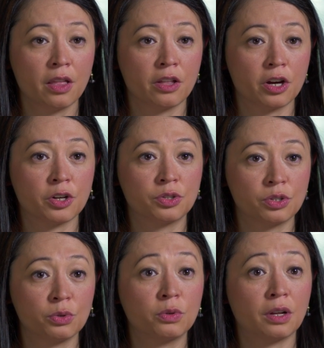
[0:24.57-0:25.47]
There are
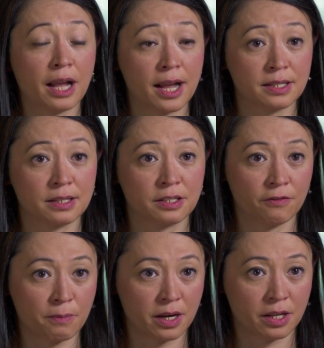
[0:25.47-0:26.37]
two classes
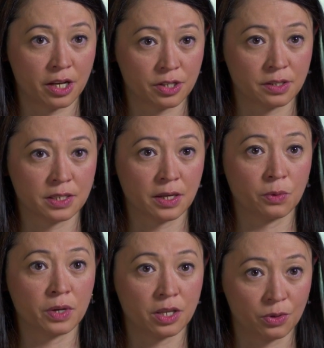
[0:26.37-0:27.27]
of medications that
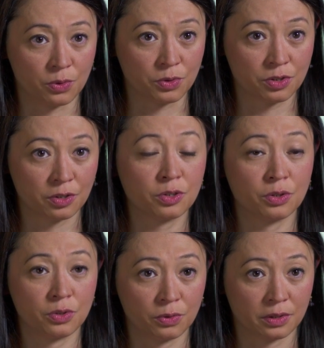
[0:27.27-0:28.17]
we use
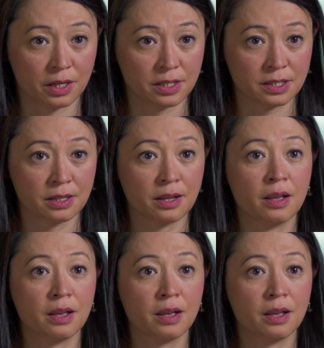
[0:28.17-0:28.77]
to do this.